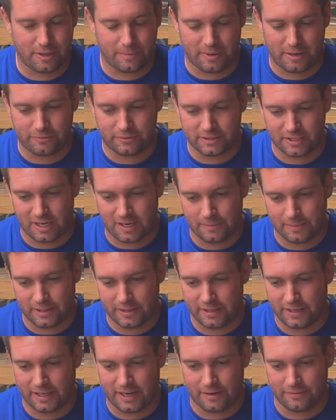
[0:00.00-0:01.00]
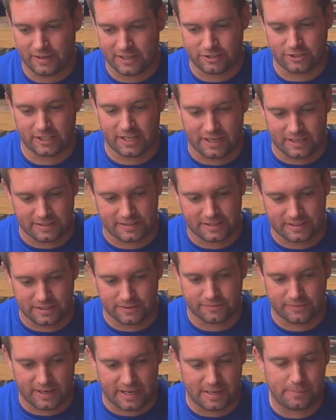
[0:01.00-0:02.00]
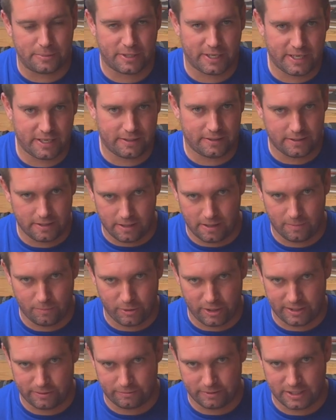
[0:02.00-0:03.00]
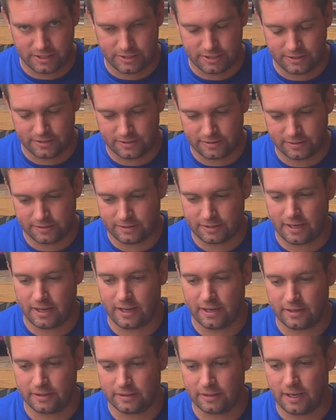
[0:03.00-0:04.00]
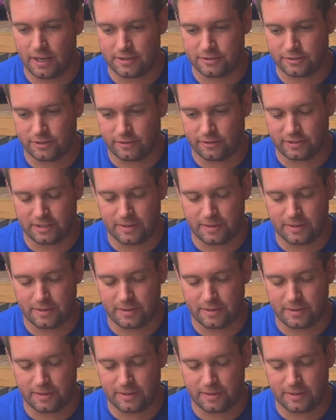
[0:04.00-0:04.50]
on my Futaba, and I've actually got it set to vibrate um, when it reaches uh, a certain